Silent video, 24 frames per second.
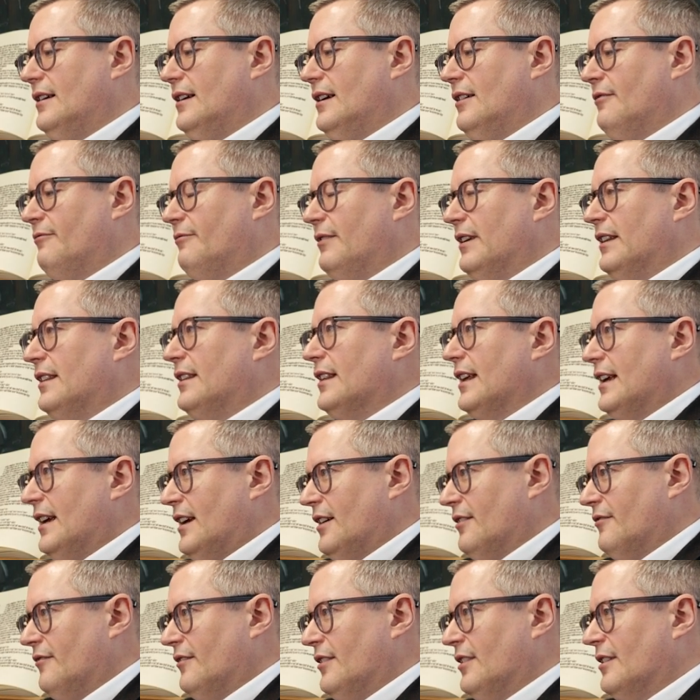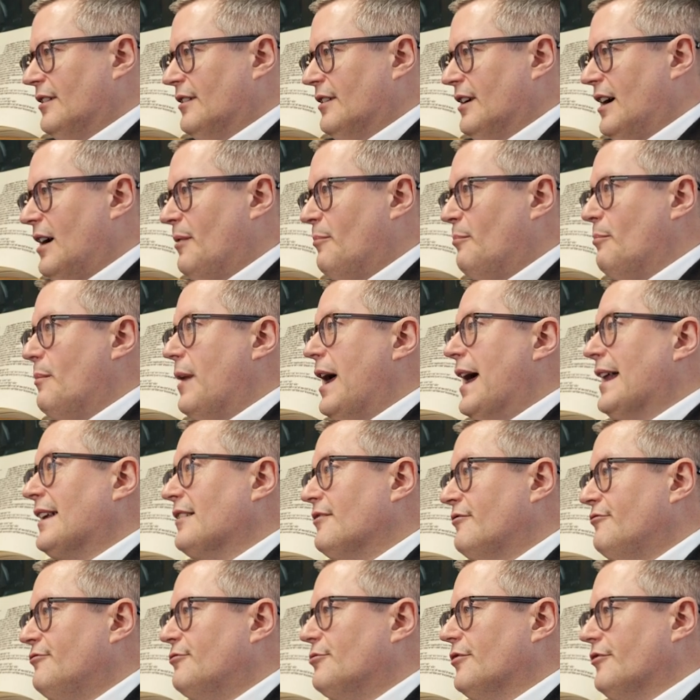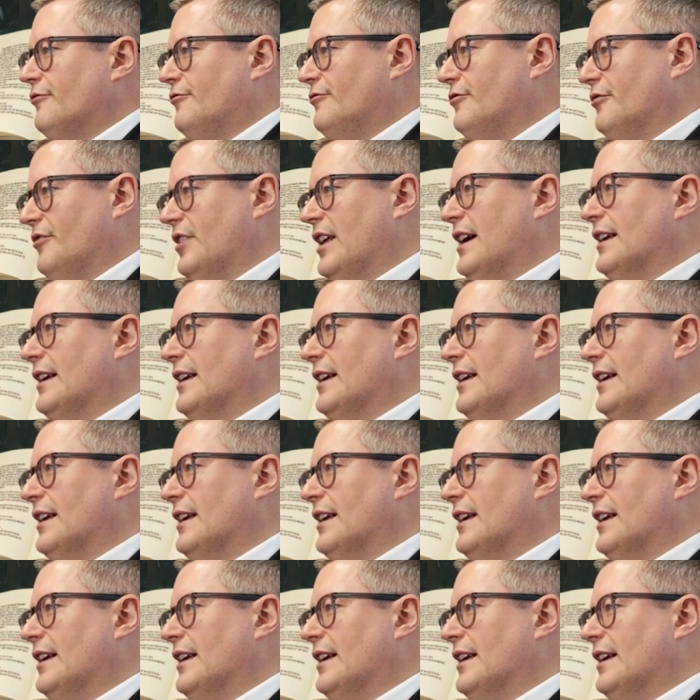if we think of a metaphor for